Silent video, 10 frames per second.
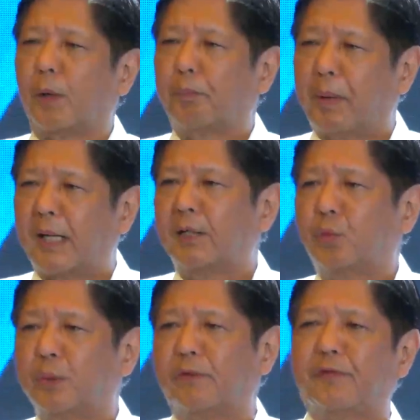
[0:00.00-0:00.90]
our
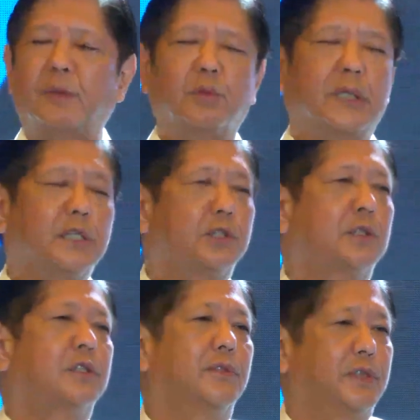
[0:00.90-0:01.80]
path with the
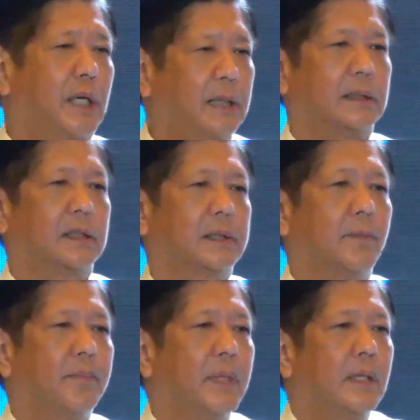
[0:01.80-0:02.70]
foundations of science,
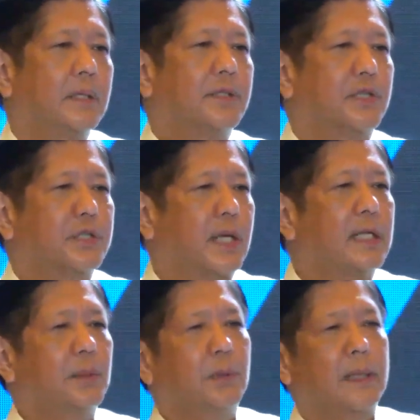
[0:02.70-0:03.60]

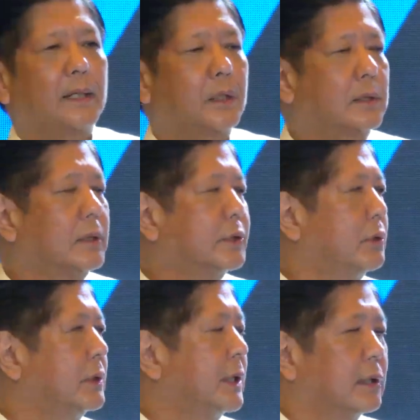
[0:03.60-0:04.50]
sustainable
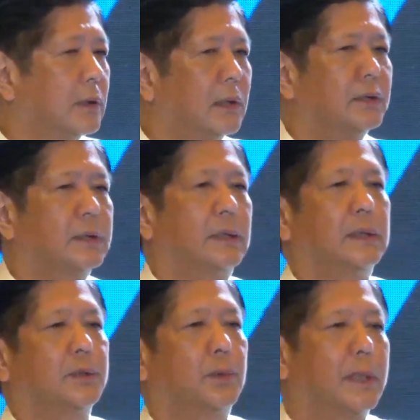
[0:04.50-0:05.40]
agricultural technology
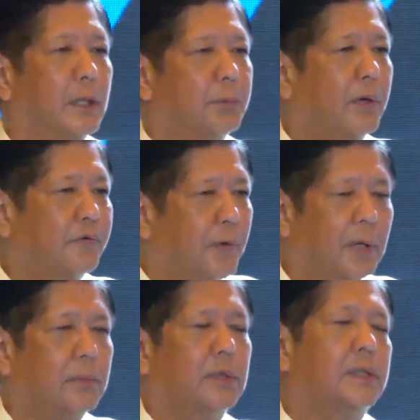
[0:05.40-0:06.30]
that will help our
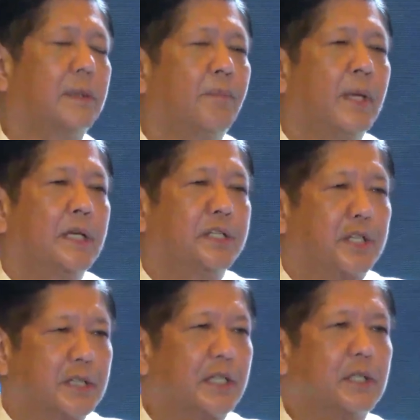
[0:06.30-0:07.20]
farmers,
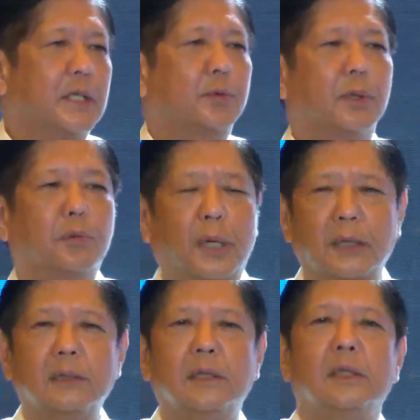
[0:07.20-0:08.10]
cities that will
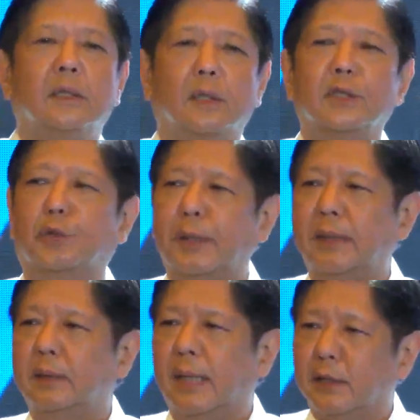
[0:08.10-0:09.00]
run on
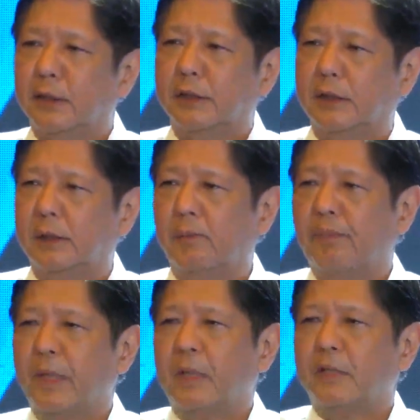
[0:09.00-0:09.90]
green energy,
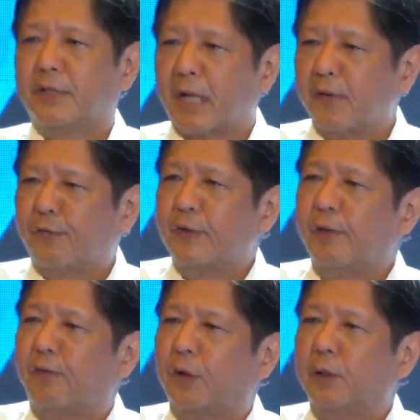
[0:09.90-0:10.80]
safe and
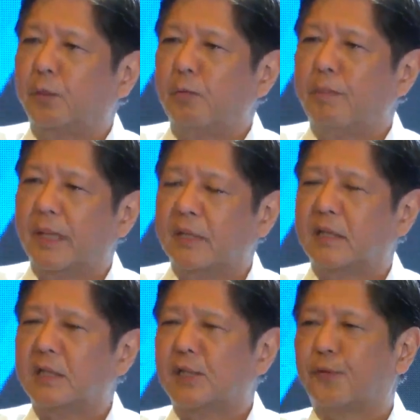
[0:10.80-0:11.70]
affordable
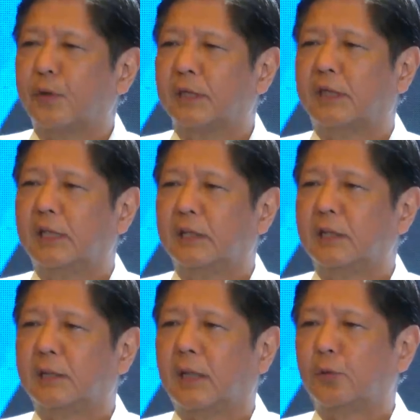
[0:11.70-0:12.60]
medicines for
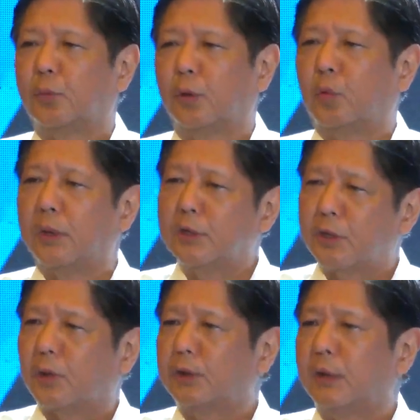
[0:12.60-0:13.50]
diseases that were once
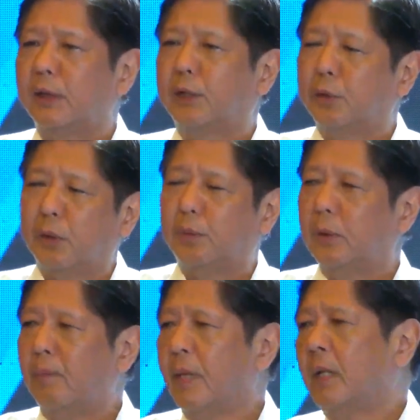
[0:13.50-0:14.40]
thought
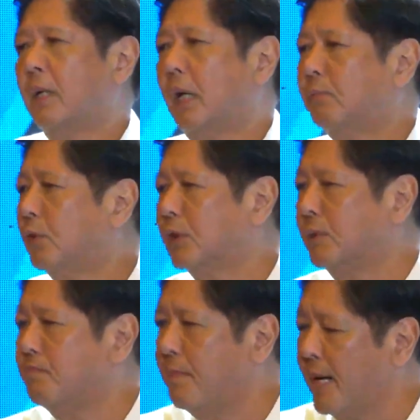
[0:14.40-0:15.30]
incurable, amongst
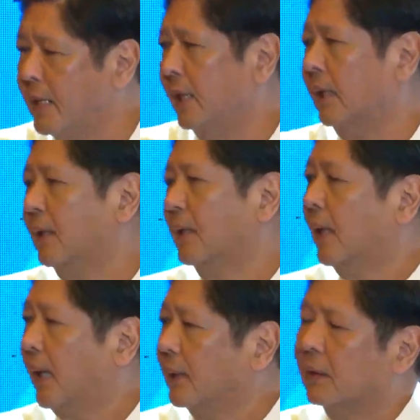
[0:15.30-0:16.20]
many
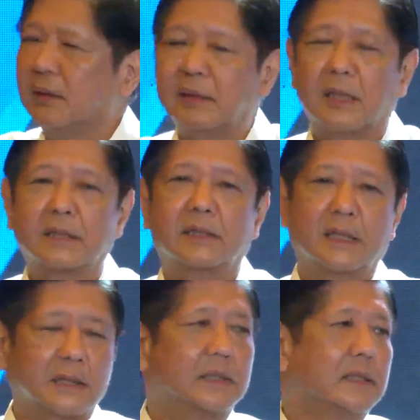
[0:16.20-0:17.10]
other
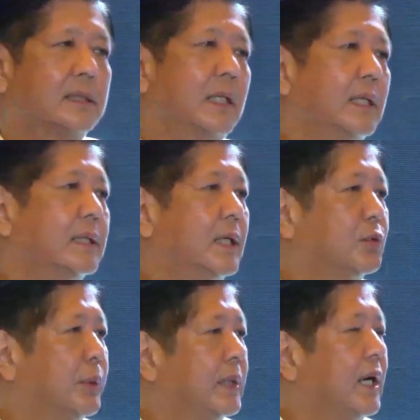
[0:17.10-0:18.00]
successes
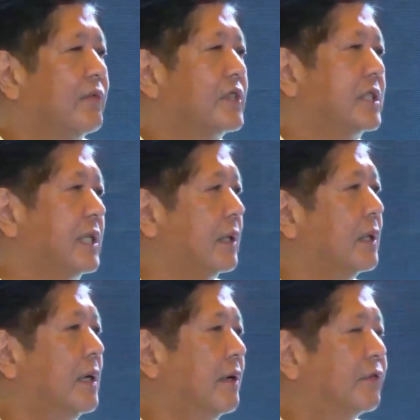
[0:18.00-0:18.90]
that we have seen
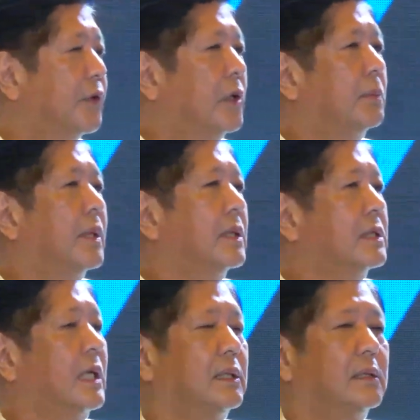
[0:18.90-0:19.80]
from the
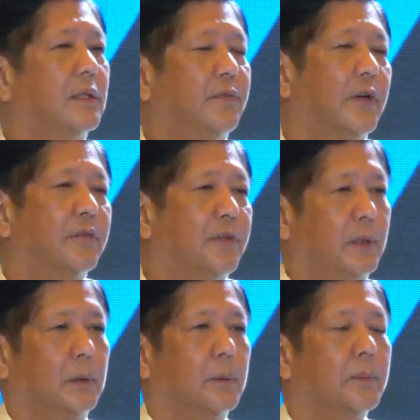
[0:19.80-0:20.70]
scientific field.